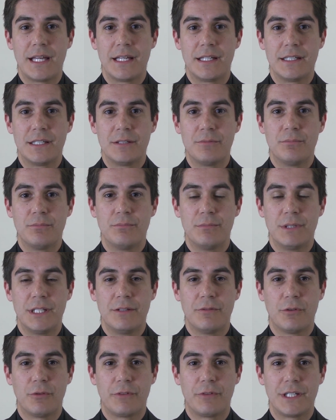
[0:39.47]
and in
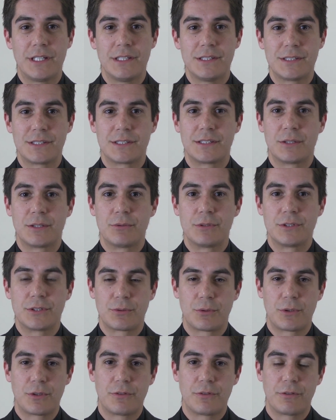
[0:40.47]
medieval Venice, there
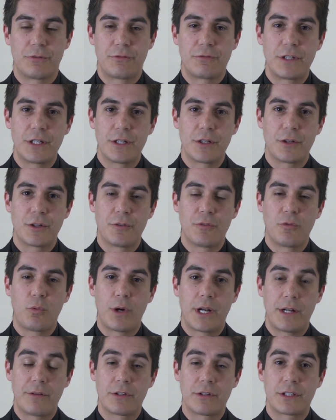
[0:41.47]
was sort of a fear of
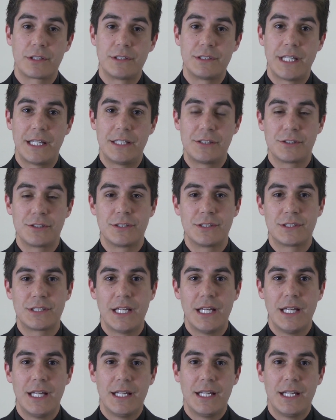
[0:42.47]
whatever contagions